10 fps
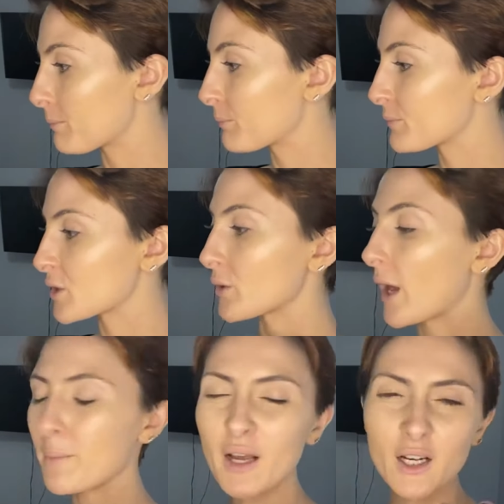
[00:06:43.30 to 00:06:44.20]
So yeah, I'm
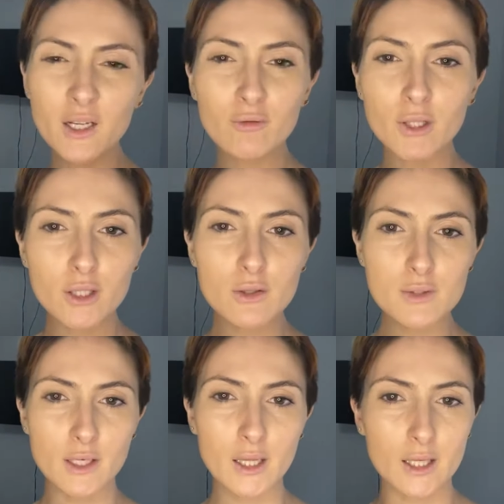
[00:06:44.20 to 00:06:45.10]
not gonna really use
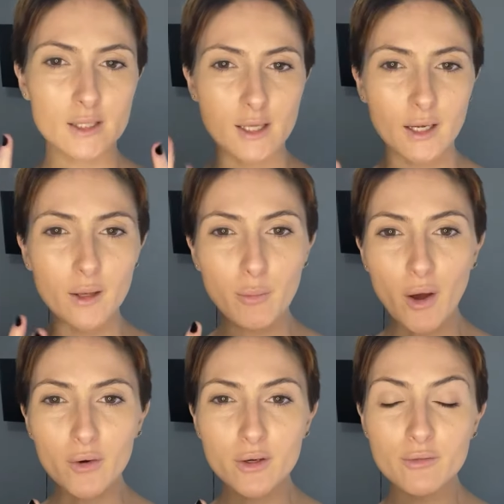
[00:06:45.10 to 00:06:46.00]
any like setting
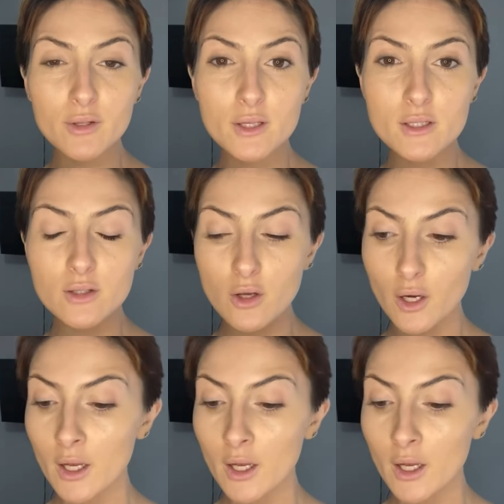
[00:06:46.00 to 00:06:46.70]
powder for this look,